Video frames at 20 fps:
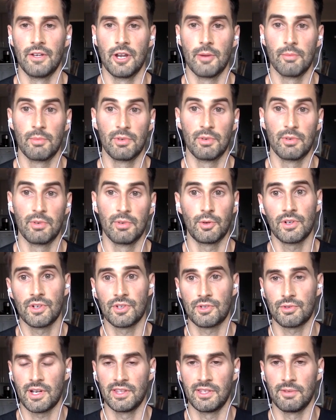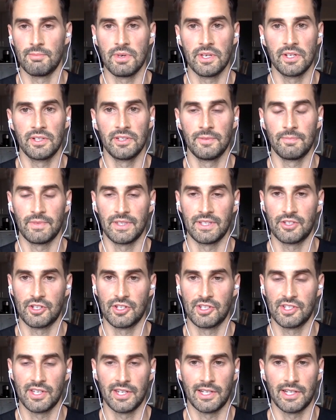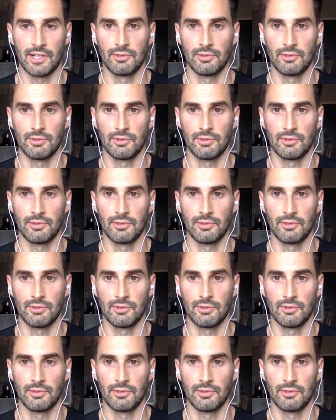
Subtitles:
number 4 is right in the middle. It's just like